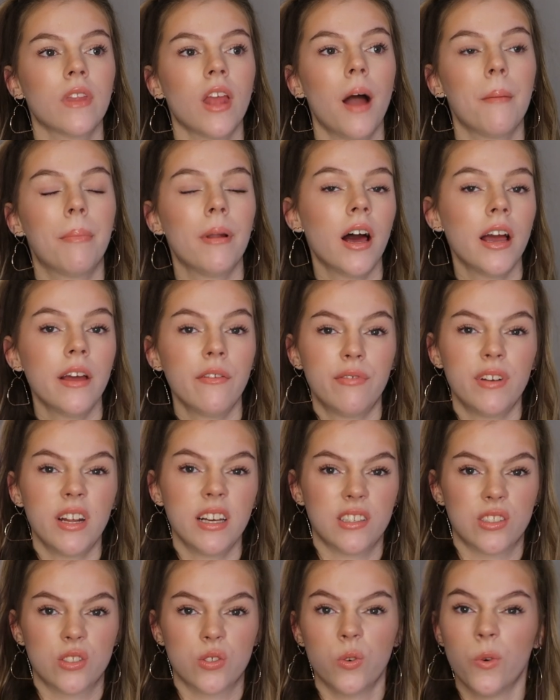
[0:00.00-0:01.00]
Applying
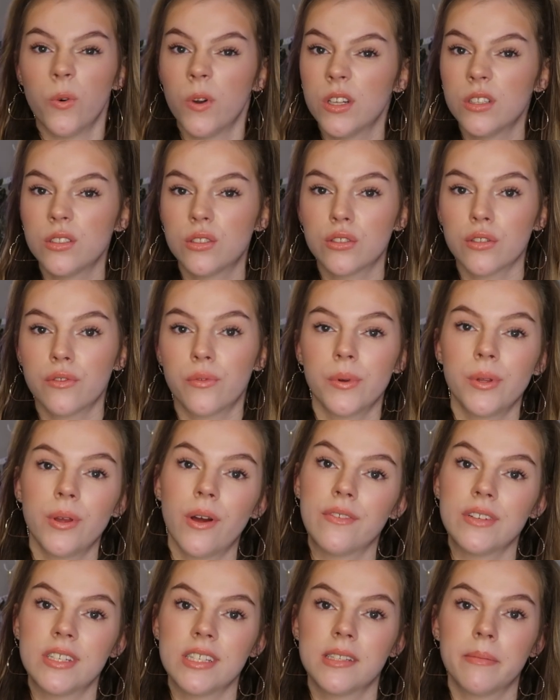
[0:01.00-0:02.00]
for school and stuff when you
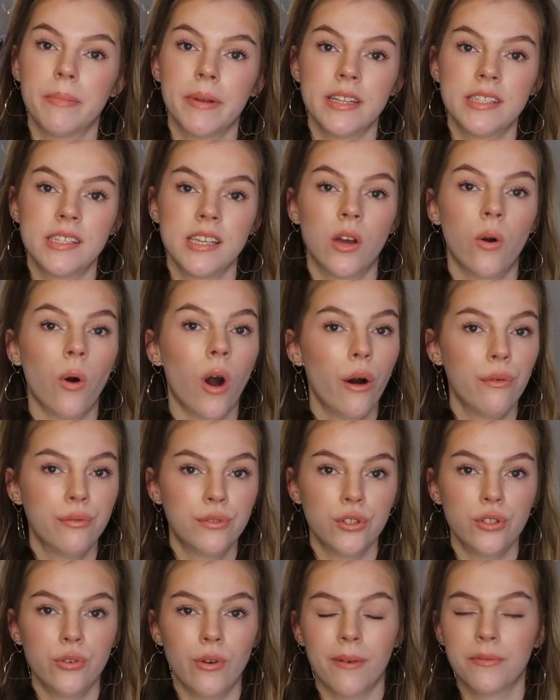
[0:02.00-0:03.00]
have a disability, quite
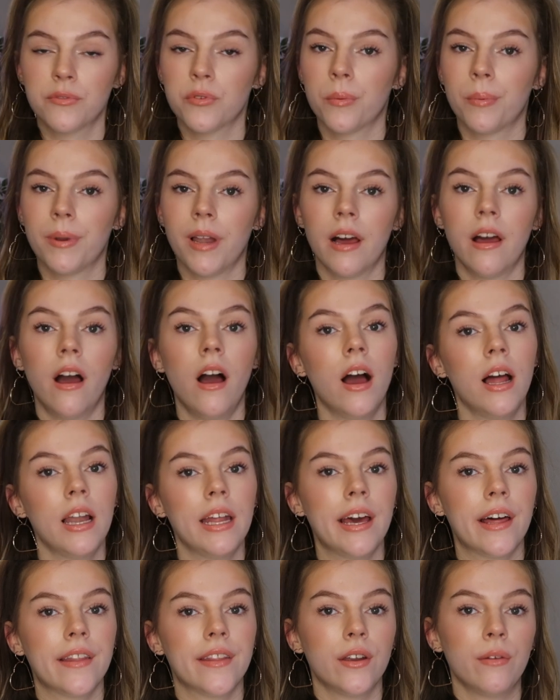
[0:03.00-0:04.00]
often you have to apply
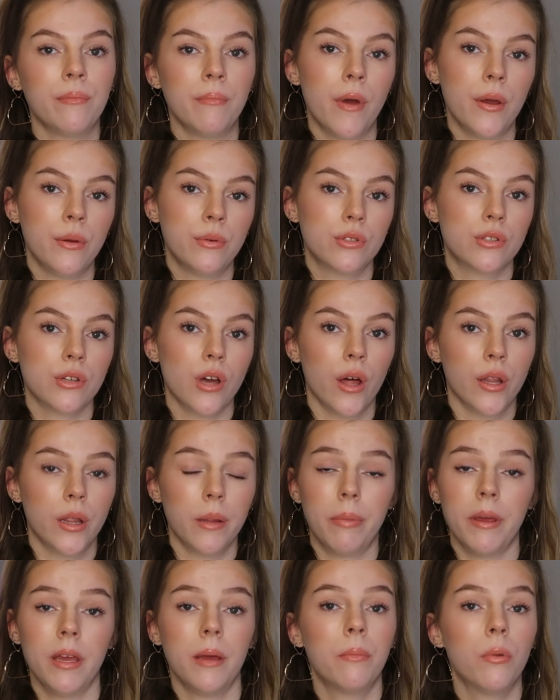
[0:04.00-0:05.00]
earlier than most other
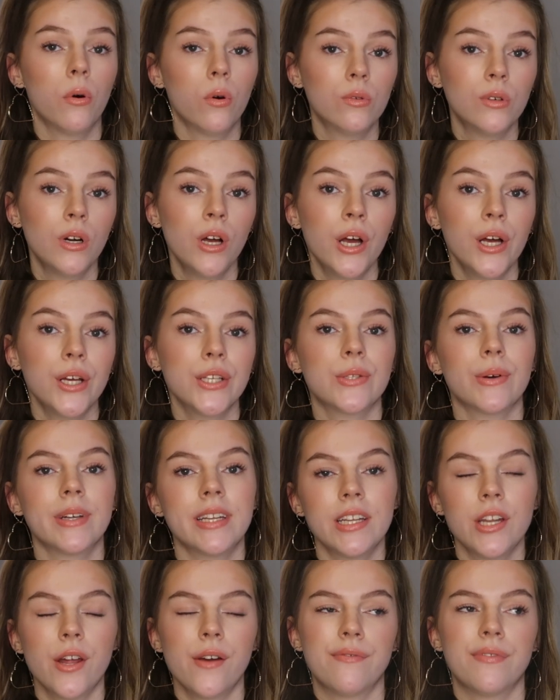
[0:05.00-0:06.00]
people, so I
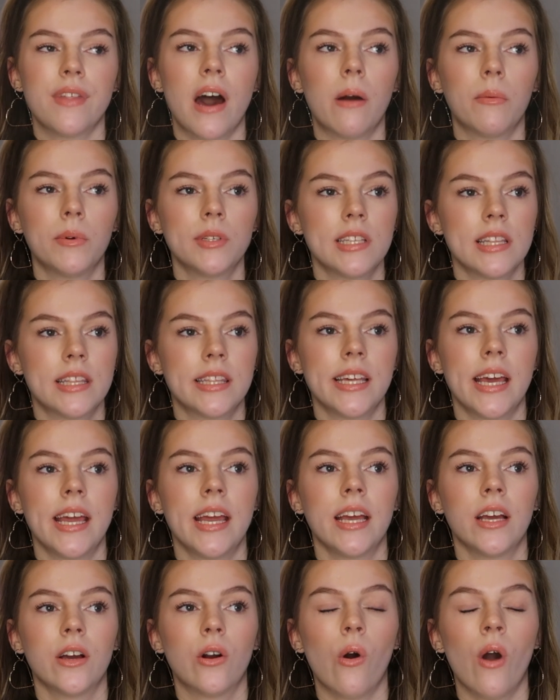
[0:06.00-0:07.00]
didn't know if that was a
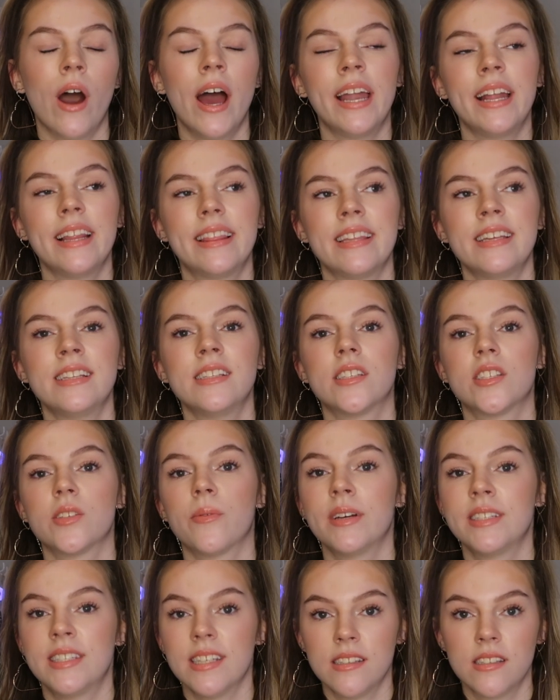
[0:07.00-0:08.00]
thing or anything, so
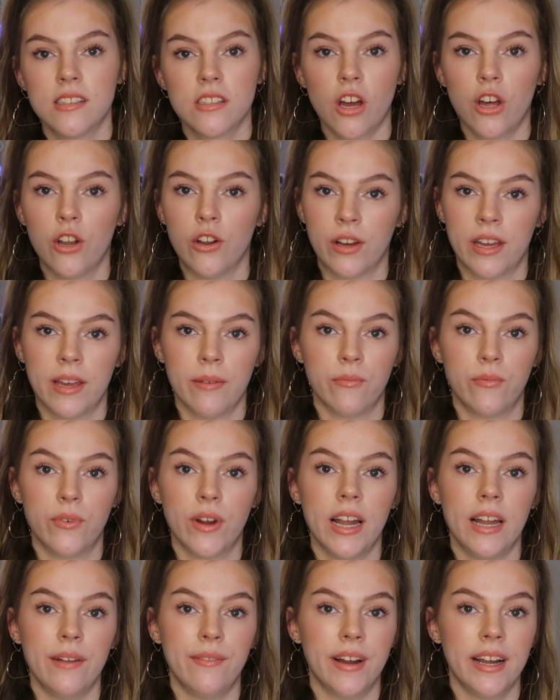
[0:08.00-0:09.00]
I did start looking
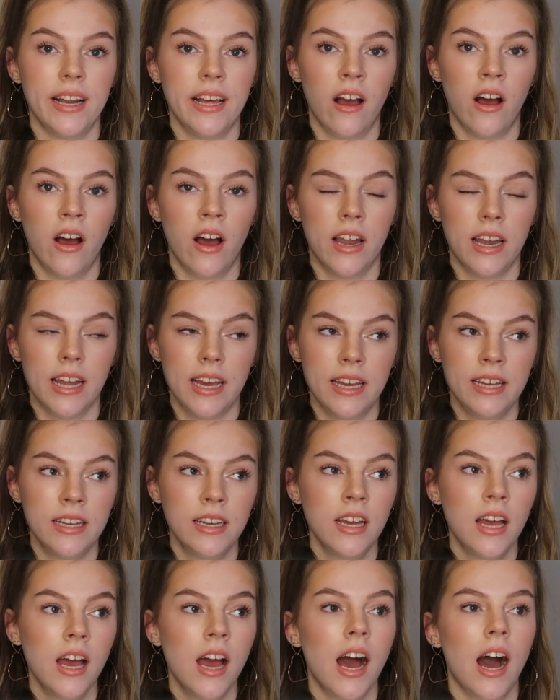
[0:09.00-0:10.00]
really early.
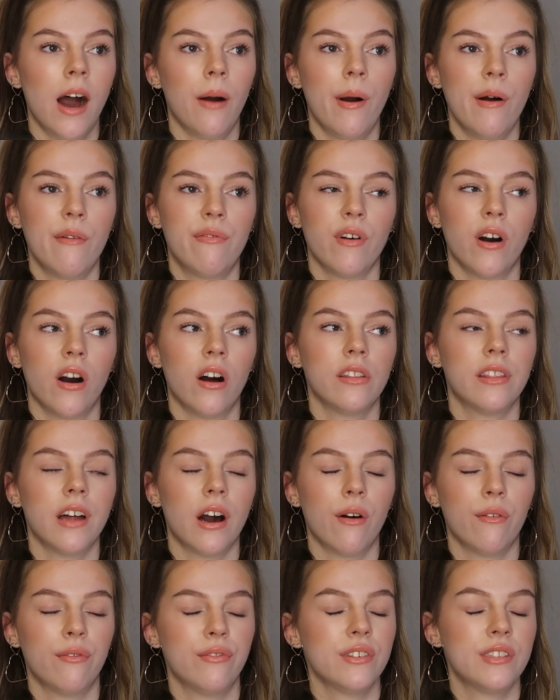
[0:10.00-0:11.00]
However,
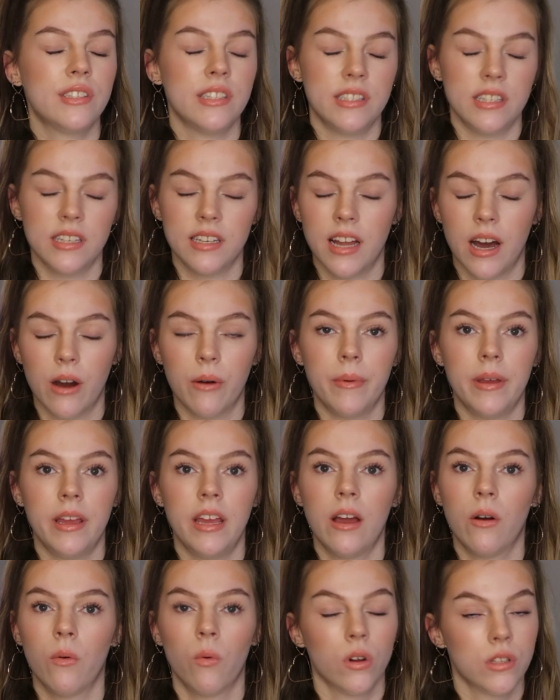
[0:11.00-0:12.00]
that obviously didn't help
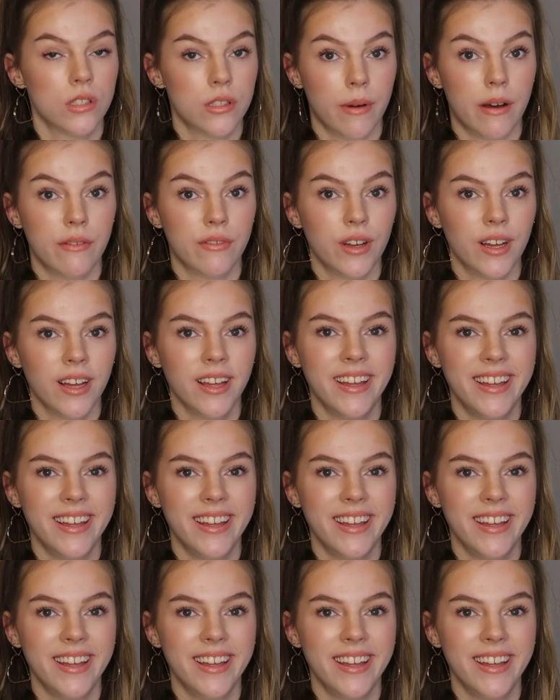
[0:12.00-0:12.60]
me whatsoever.